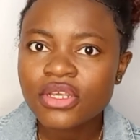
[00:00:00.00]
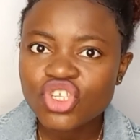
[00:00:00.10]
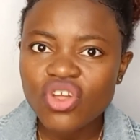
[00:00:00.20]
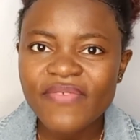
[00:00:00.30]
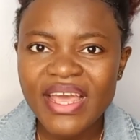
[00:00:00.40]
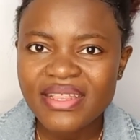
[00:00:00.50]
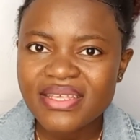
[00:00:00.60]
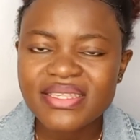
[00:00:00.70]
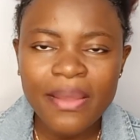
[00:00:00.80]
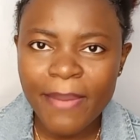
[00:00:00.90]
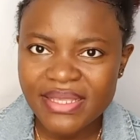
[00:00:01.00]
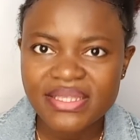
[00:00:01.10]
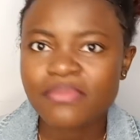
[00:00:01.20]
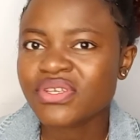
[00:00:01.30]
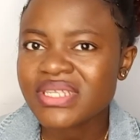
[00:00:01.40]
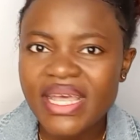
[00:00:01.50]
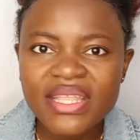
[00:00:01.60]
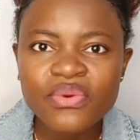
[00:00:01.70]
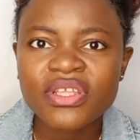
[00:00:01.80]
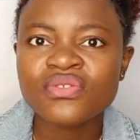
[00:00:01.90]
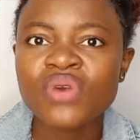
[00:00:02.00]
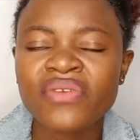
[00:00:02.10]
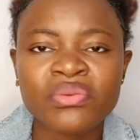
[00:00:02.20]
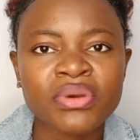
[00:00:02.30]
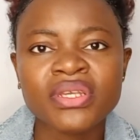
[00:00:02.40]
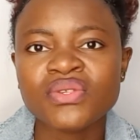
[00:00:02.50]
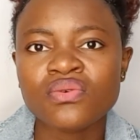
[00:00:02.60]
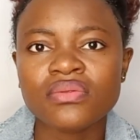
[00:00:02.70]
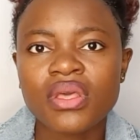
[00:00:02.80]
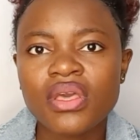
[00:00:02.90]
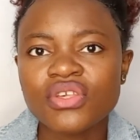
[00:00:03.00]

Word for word: stuff like this step by step just like the way they do everybody's own